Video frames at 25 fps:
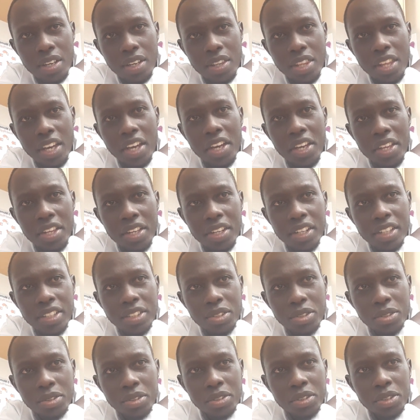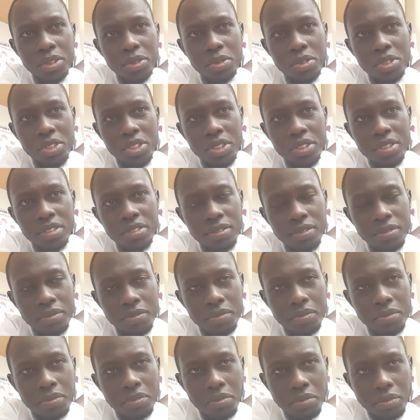The Kenya National Union
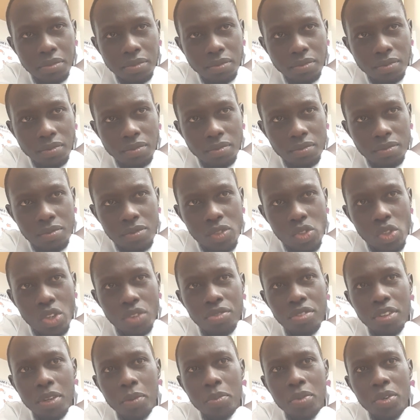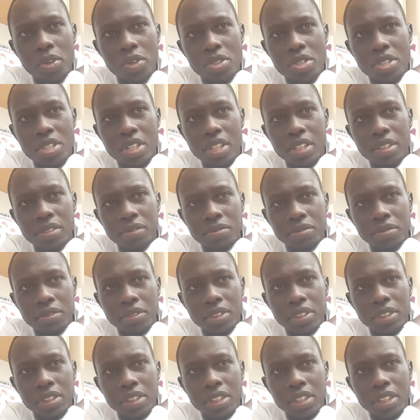of Laboratory
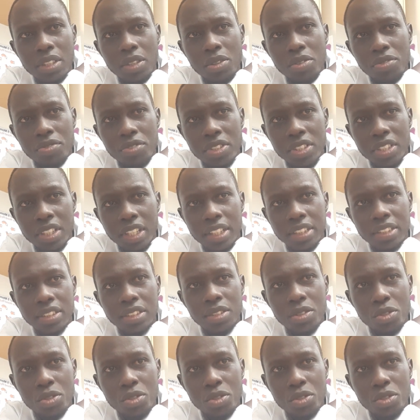Officers,